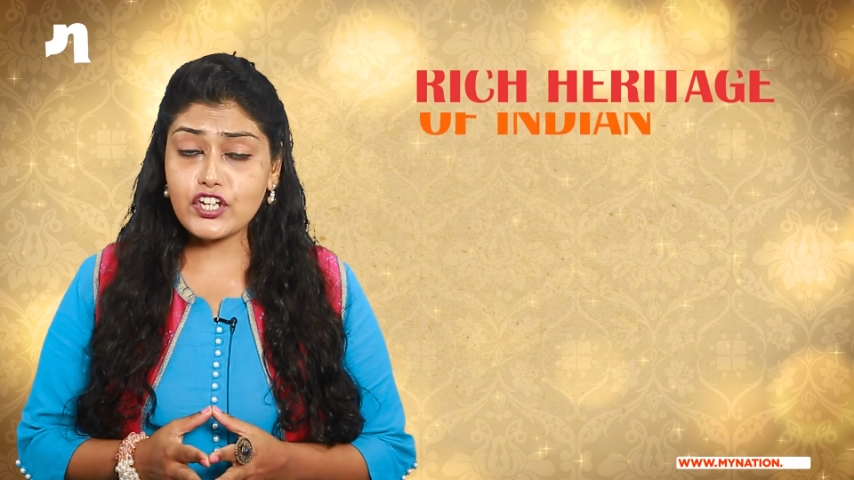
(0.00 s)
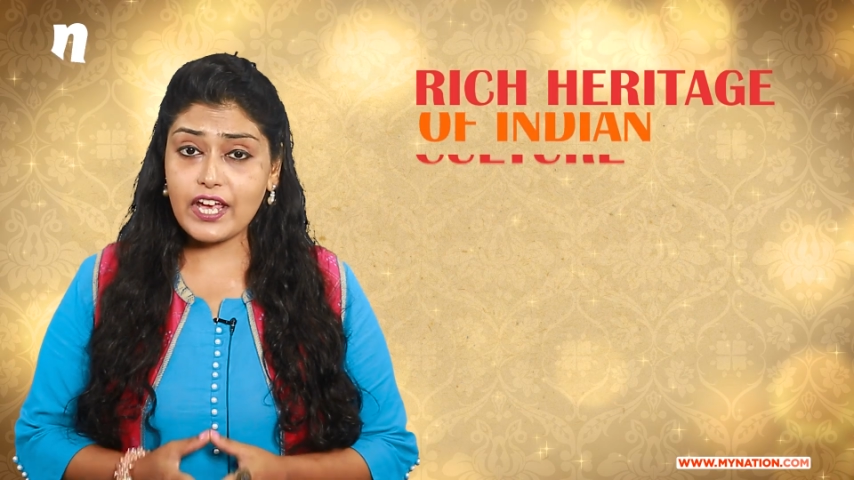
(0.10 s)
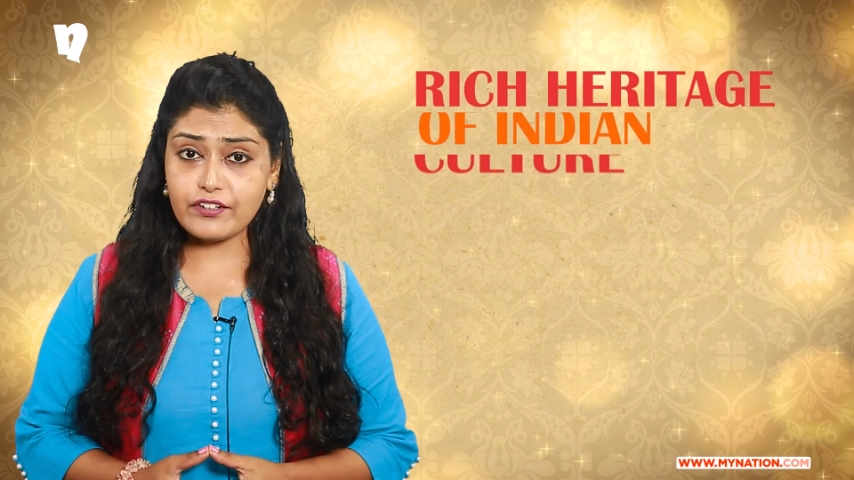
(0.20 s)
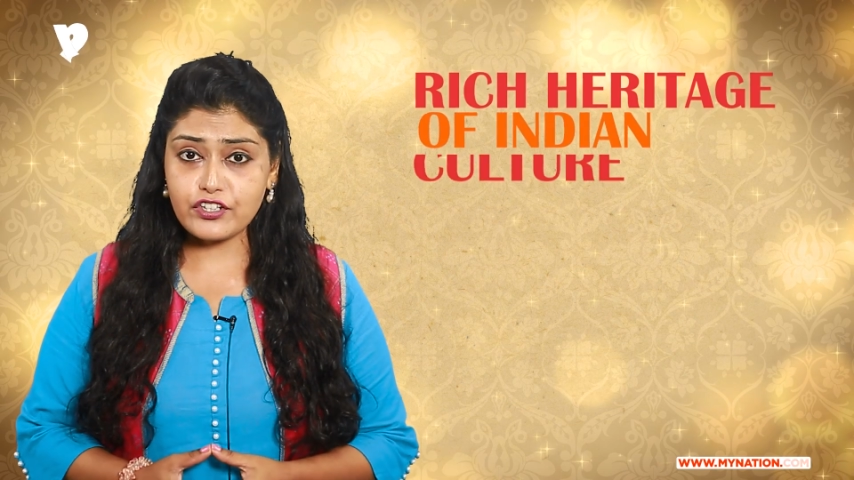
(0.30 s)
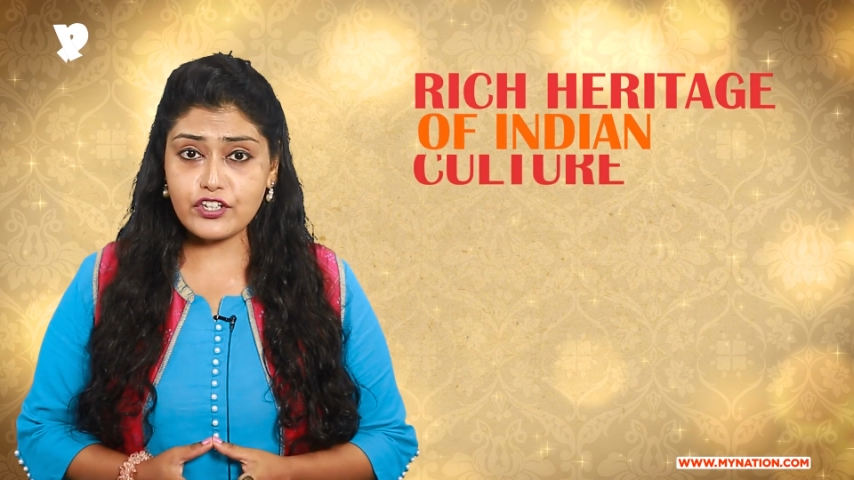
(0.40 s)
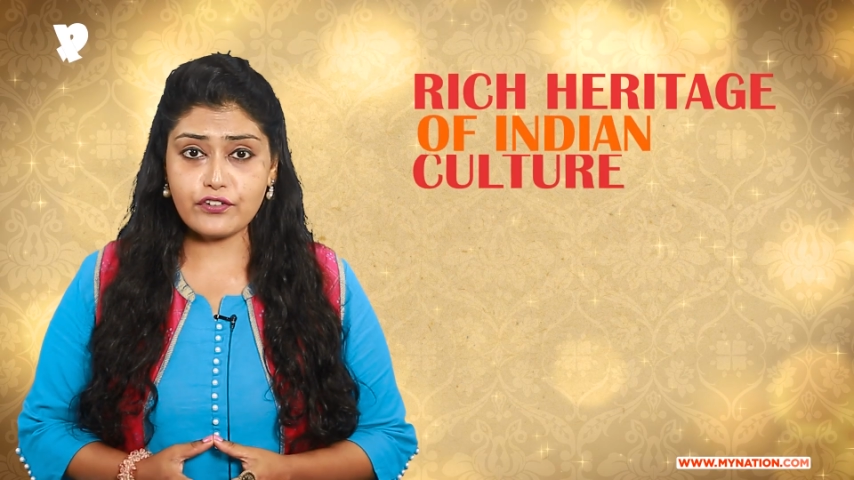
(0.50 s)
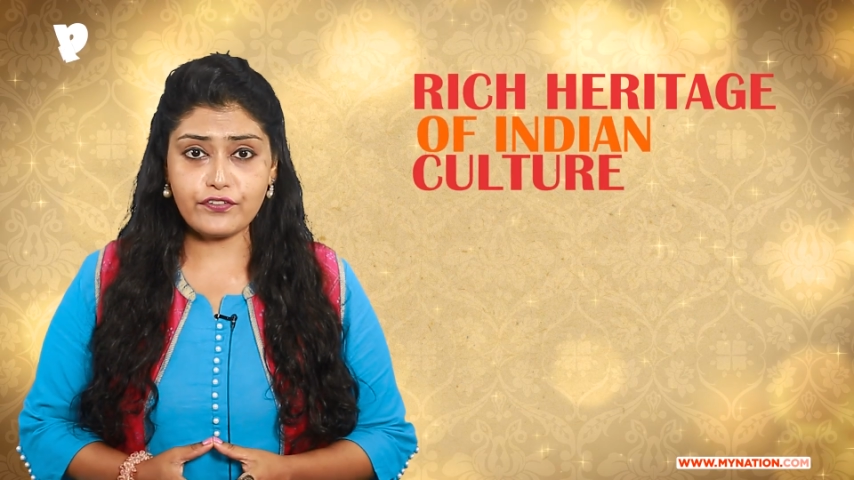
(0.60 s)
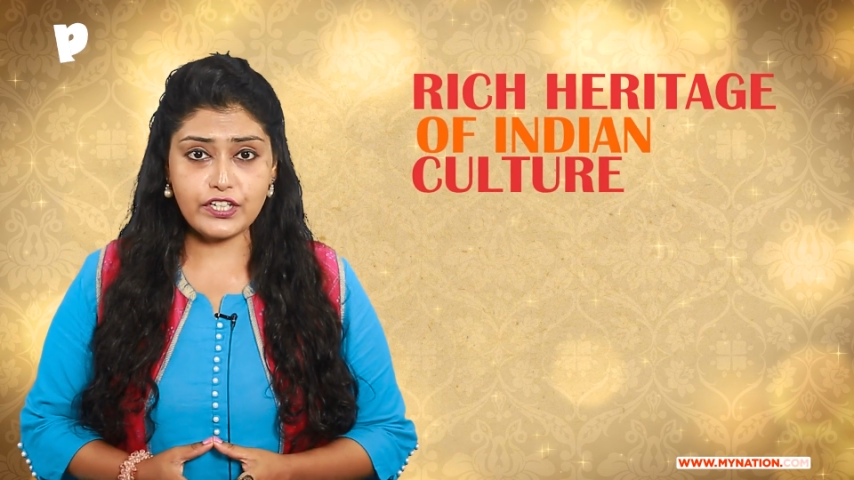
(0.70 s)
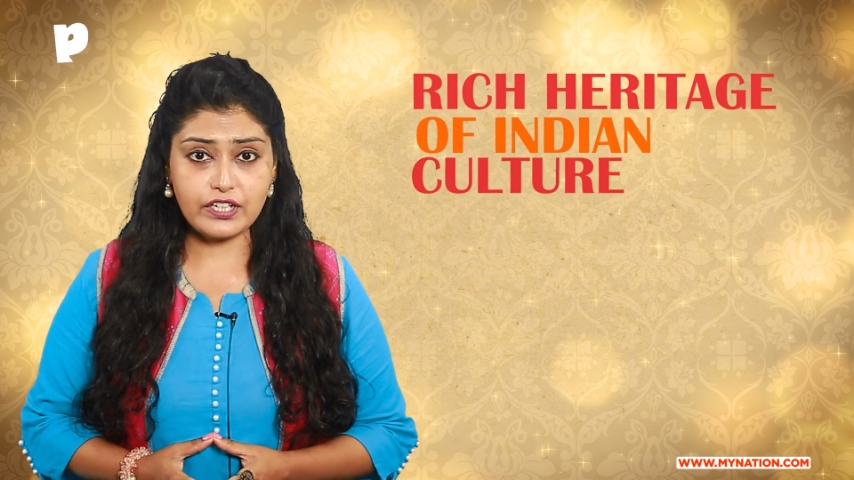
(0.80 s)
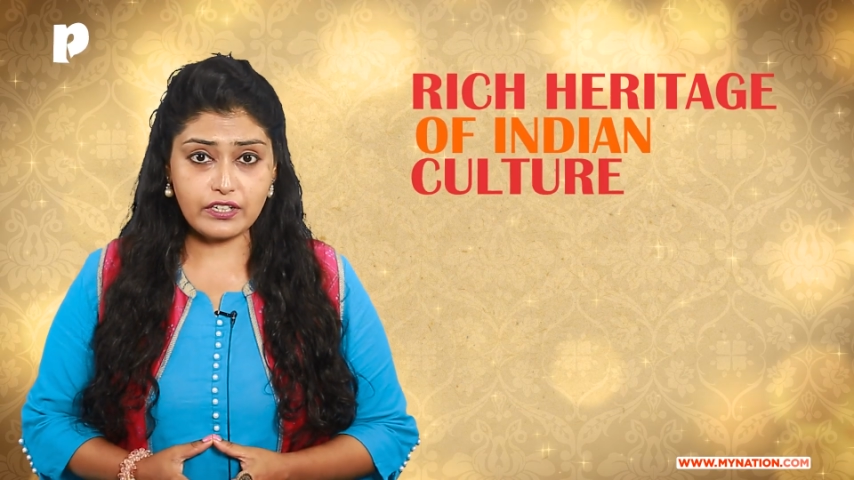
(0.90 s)
heritage of
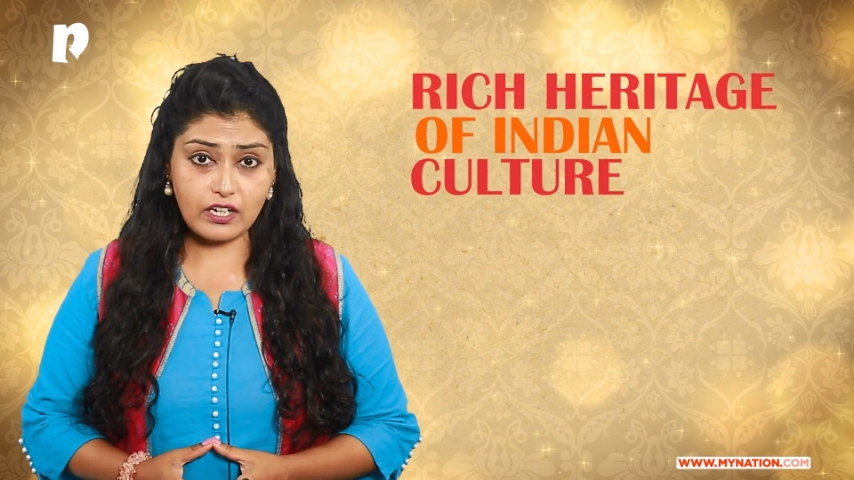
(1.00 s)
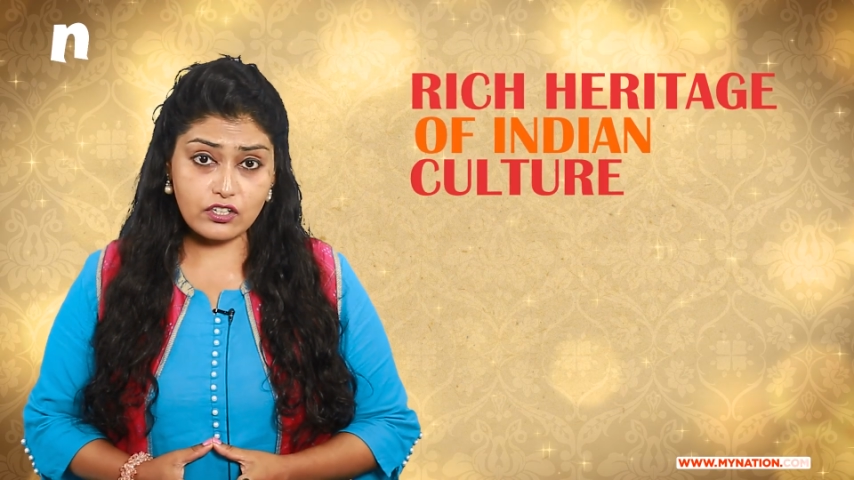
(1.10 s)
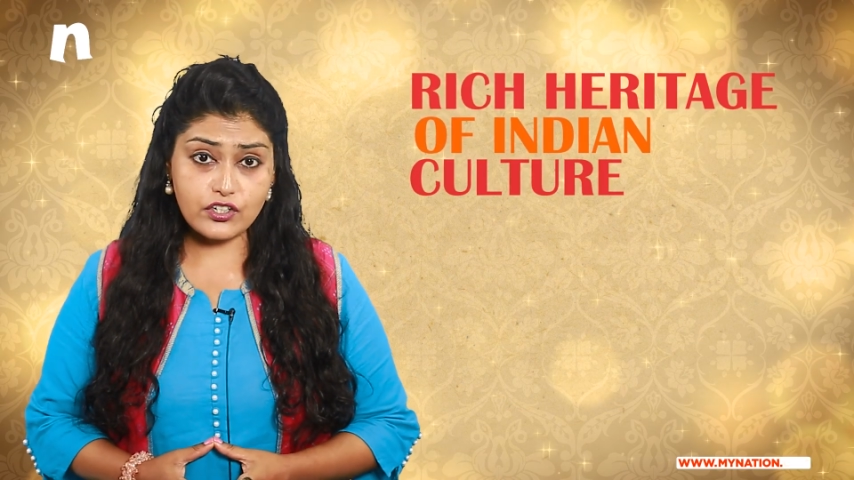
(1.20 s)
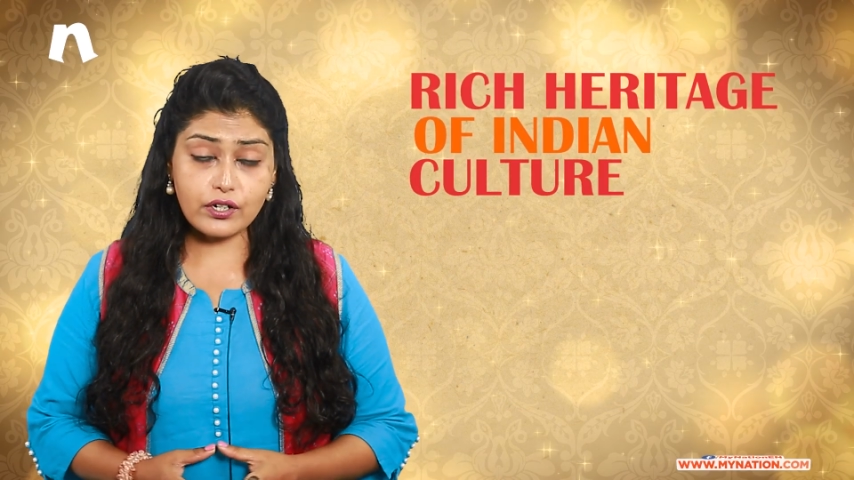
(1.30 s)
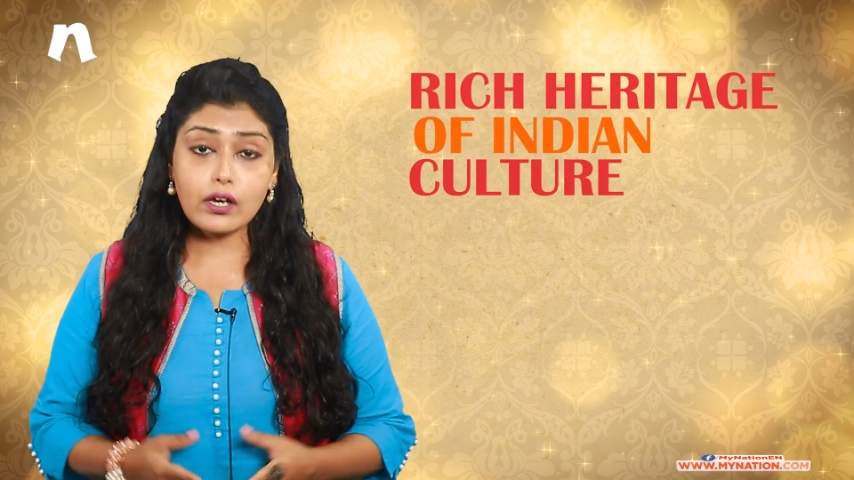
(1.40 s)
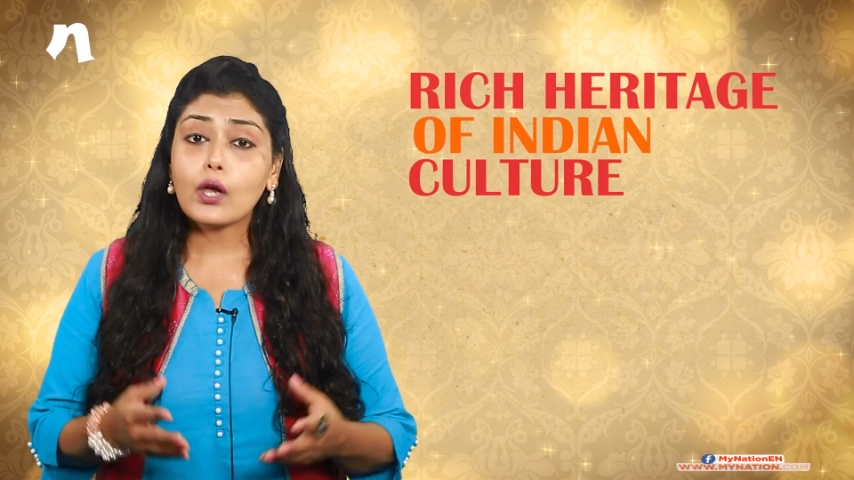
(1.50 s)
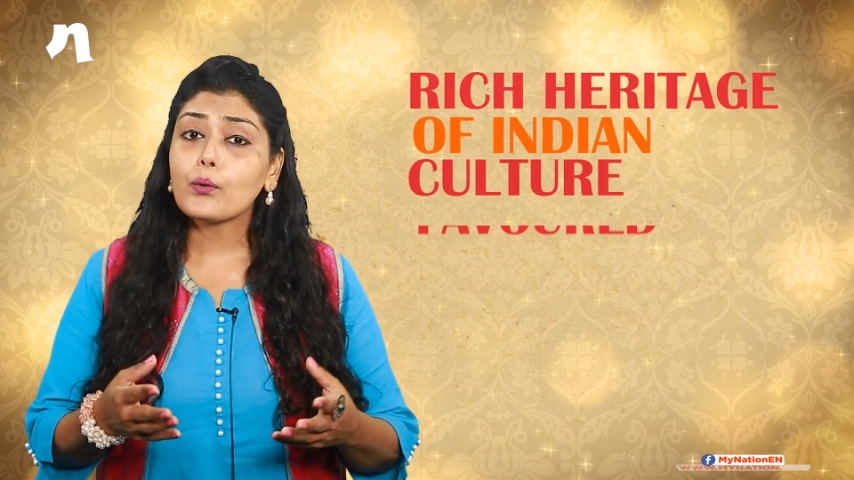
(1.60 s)
Indian culture,